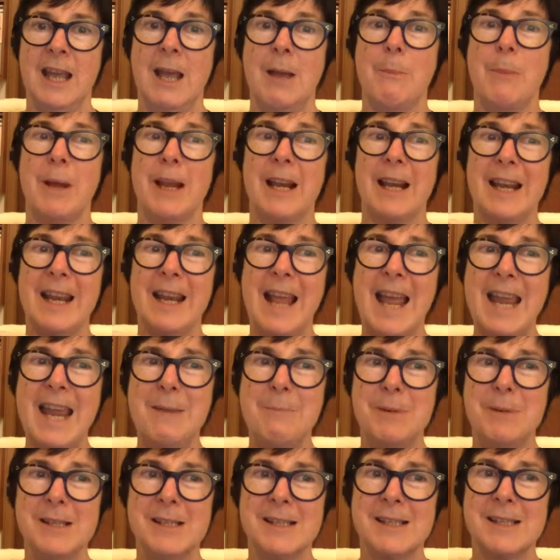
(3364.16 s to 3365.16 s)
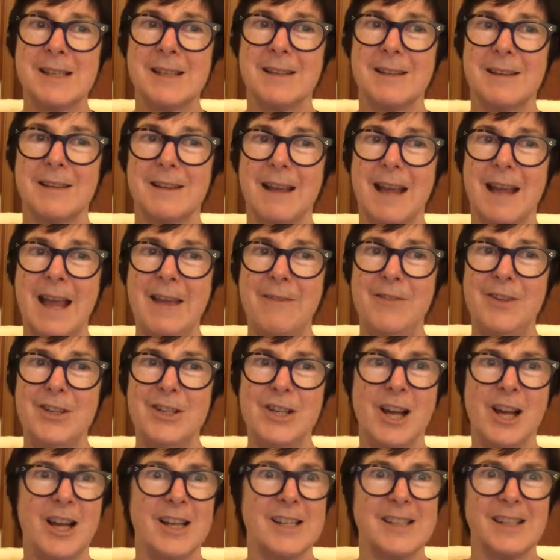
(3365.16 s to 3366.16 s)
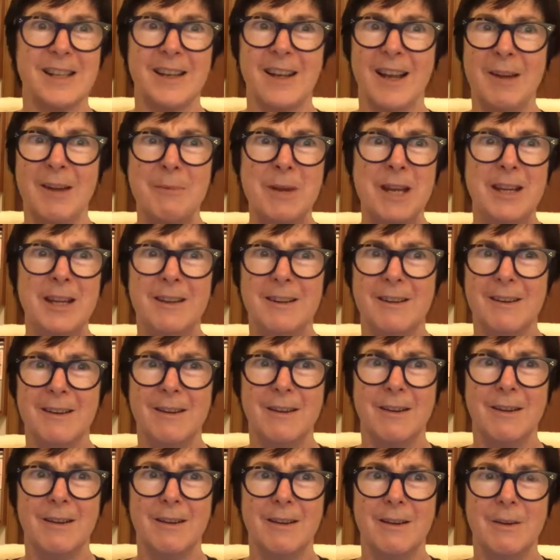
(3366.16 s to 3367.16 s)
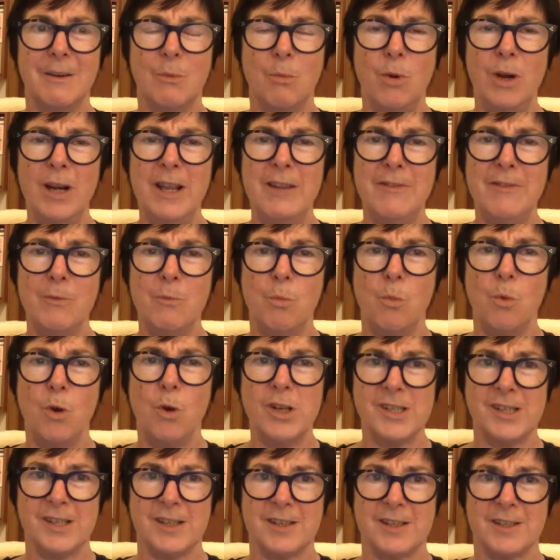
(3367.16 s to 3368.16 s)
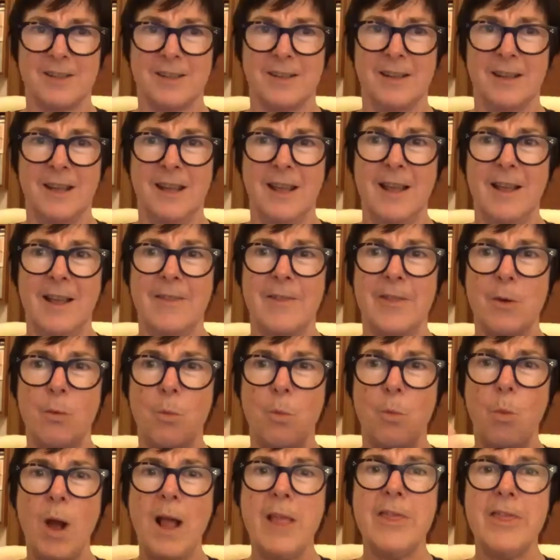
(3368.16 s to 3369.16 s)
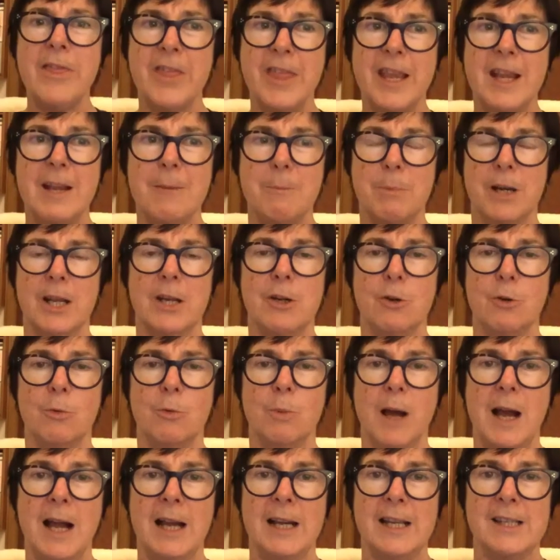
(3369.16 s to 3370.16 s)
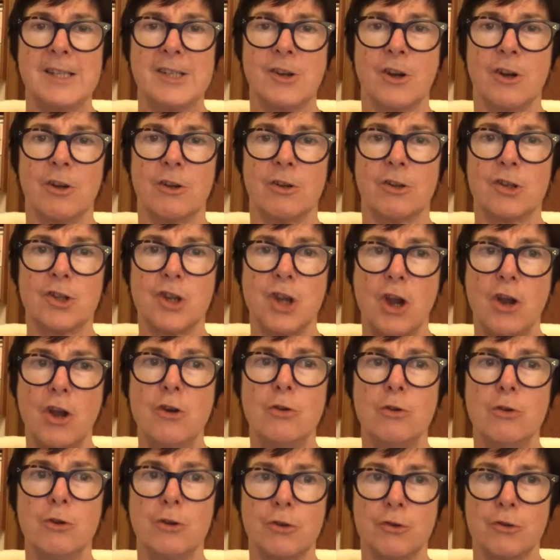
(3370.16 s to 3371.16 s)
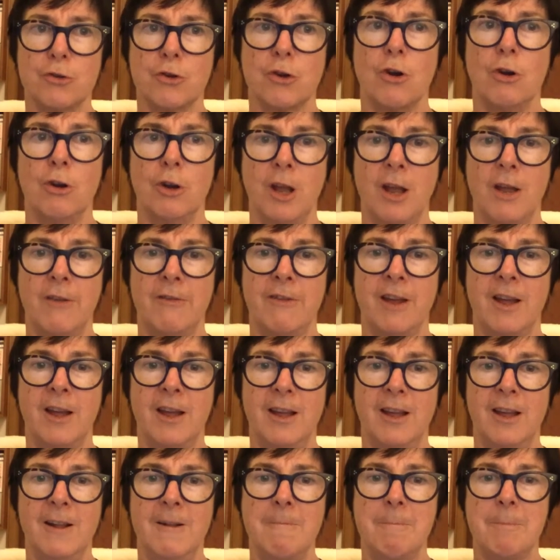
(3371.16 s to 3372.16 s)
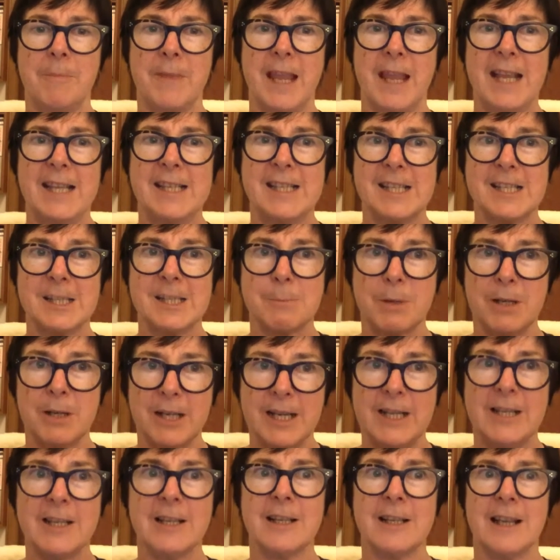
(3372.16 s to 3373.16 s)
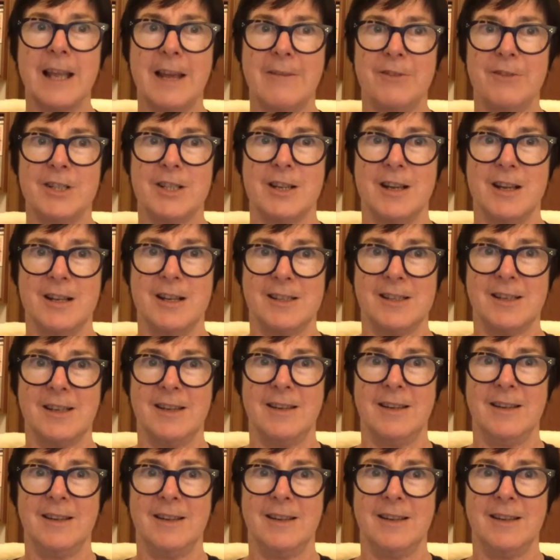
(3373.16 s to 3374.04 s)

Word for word: But Labor's advertising, I mean, what even was it? The one thing a political party's got total control over is its political advertising